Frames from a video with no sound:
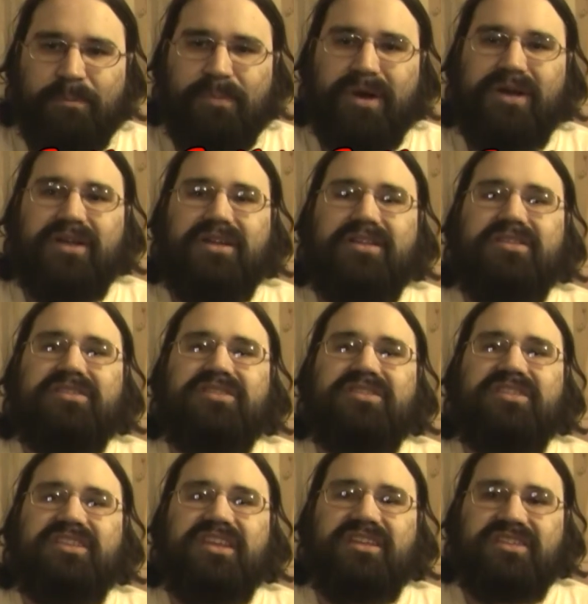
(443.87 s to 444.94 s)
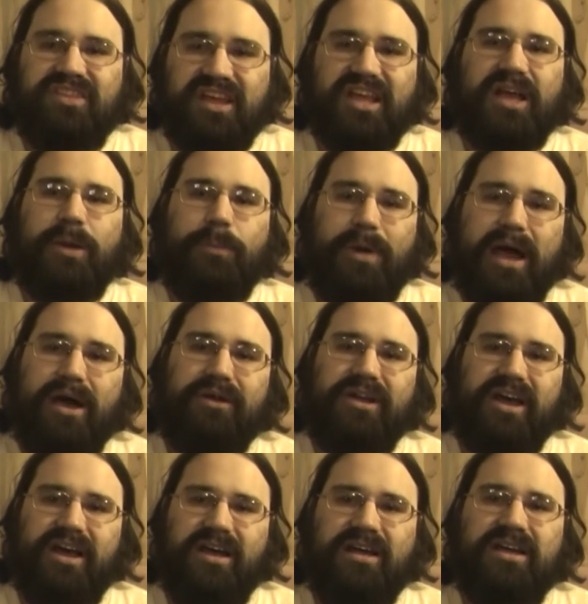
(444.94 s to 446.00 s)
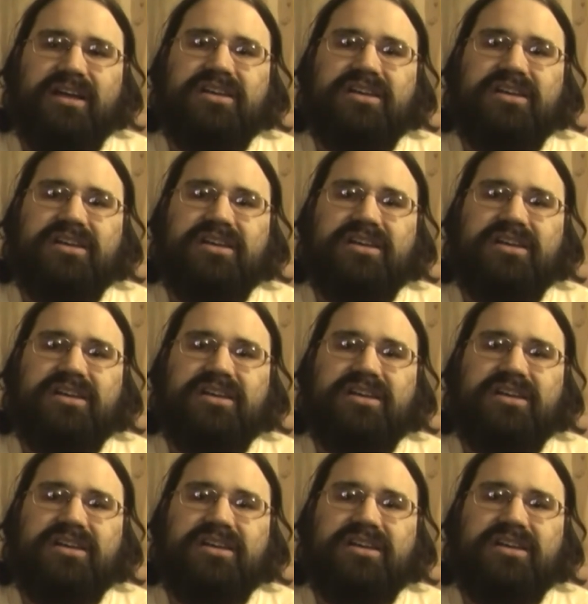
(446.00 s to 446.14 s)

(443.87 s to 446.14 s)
But the thing about it,